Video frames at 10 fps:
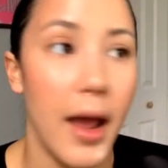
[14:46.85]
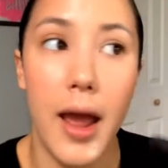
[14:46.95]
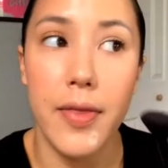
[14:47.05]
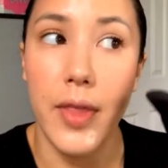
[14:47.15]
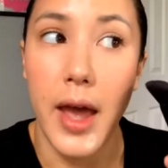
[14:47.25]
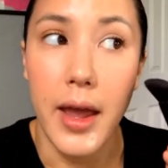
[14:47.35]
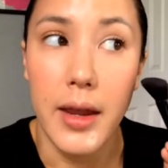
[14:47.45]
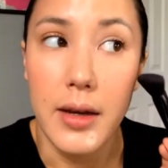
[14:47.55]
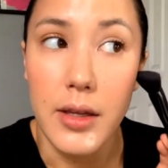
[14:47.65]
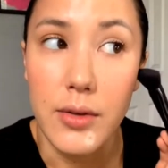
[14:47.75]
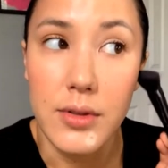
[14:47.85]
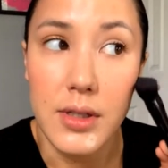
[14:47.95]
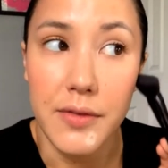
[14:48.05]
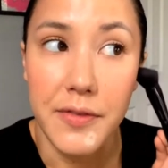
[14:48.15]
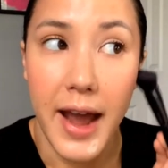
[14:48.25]
and then
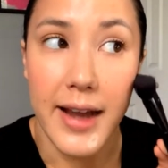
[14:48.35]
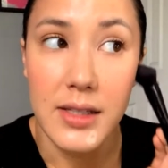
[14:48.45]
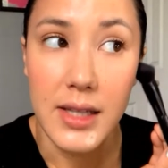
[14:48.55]
use the fat